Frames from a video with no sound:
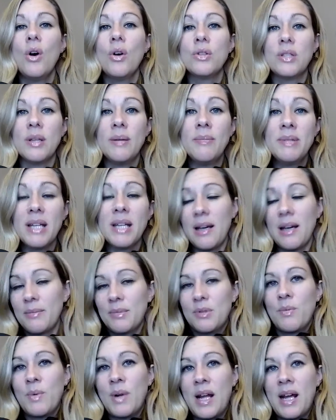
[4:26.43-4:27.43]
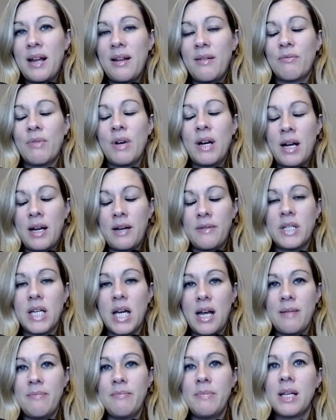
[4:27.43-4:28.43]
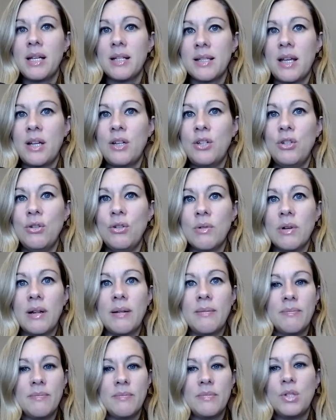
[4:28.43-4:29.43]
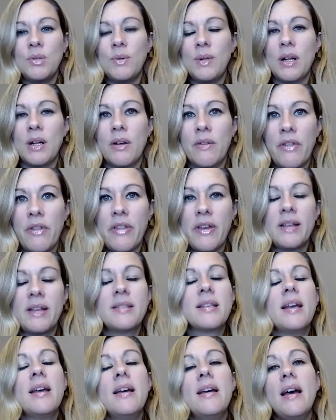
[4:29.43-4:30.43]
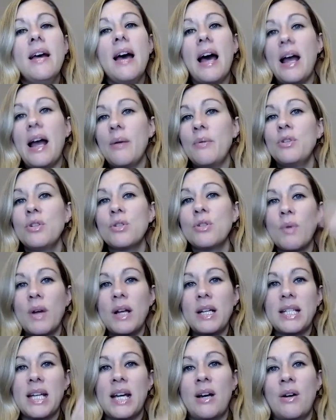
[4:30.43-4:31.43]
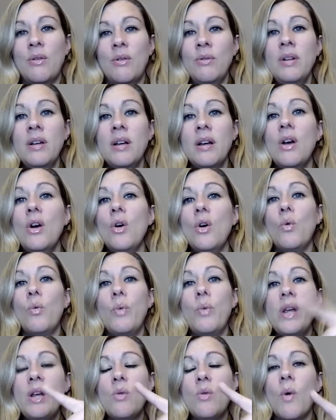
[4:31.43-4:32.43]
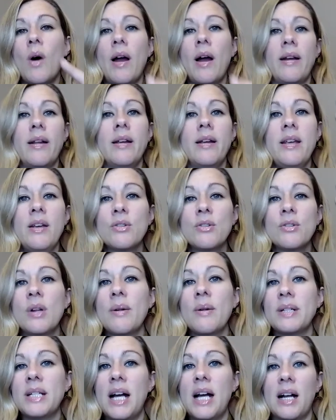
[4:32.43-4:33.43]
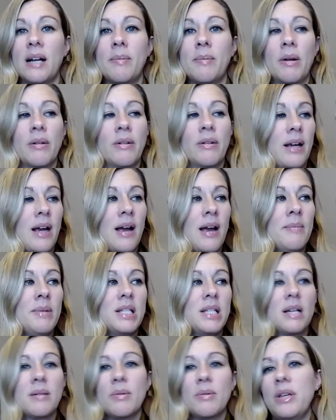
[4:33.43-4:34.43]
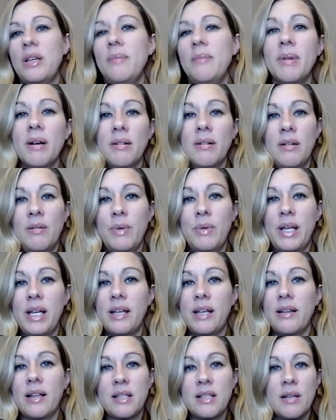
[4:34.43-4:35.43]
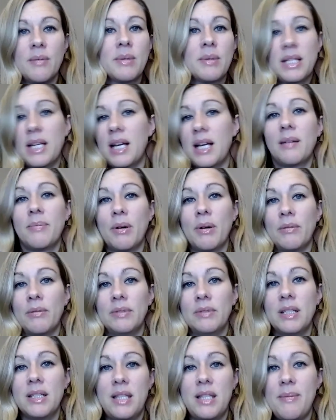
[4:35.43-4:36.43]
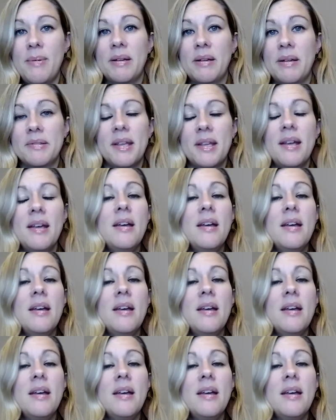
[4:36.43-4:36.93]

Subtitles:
Sometimes when I run out of time, because I do when I'm doing all the things, I will just write down week 1. Here's what I'm going to talk about. Like I'm going to talk about email all week. That's all I'm going to talk about is emails.